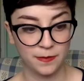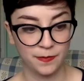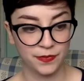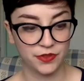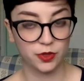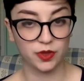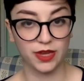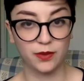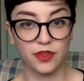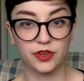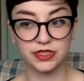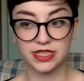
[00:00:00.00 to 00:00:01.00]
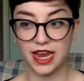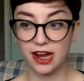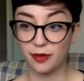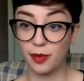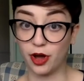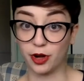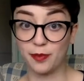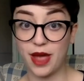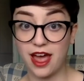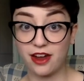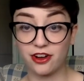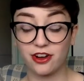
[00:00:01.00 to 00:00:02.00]
So like whether it's a Harry Potter
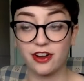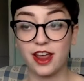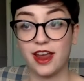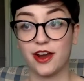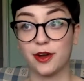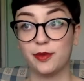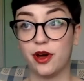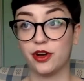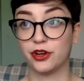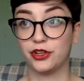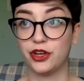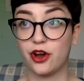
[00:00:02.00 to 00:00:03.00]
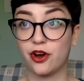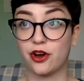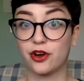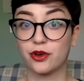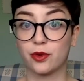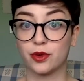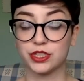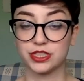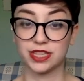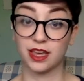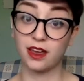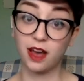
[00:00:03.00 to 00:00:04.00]
pattern, a Harry Potter yarn, or just
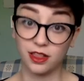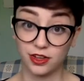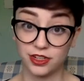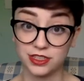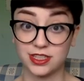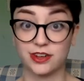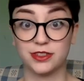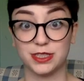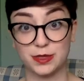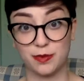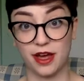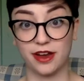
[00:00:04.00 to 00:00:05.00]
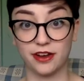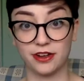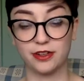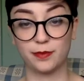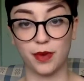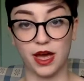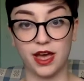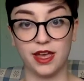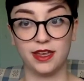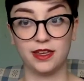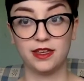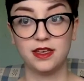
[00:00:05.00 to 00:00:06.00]
like colors that are inspired
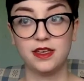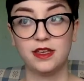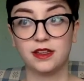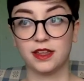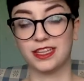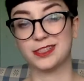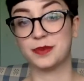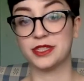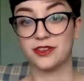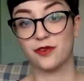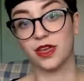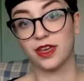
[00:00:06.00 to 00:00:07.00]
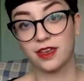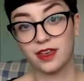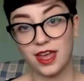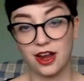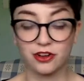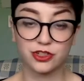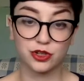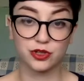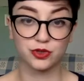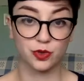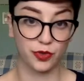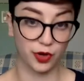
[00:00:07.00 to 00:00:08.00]
by like specific
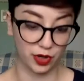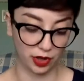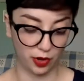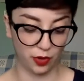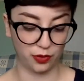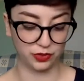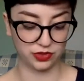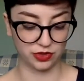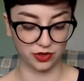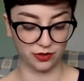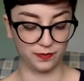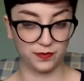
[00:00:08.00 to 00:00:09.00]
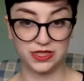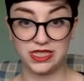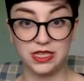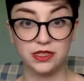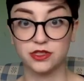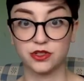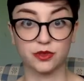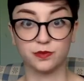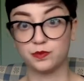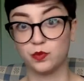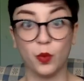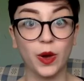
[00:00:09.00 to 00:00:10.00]
characters or their clothes or scenes or
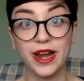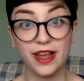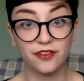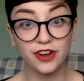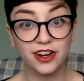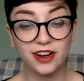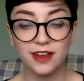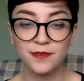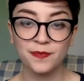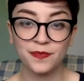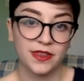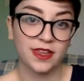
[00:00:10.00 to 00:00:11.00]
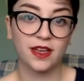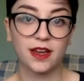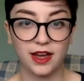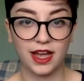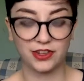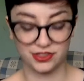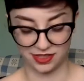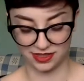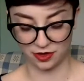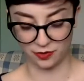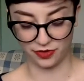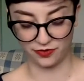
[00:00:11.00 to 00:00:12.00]
whatever. I just thought that
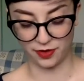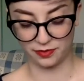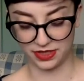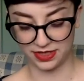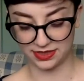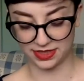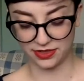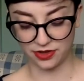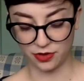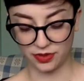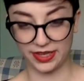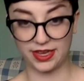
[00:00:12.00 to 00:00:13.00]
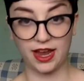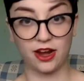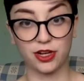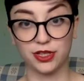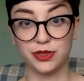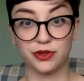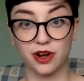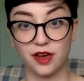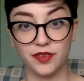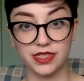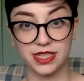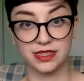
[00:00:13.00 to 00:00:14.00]
would be fun because I know like Erica Luter
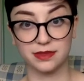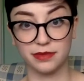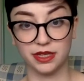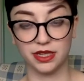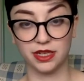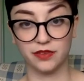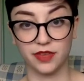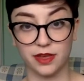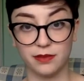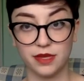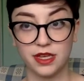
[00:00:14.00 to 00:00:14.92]
obviously has a million of them.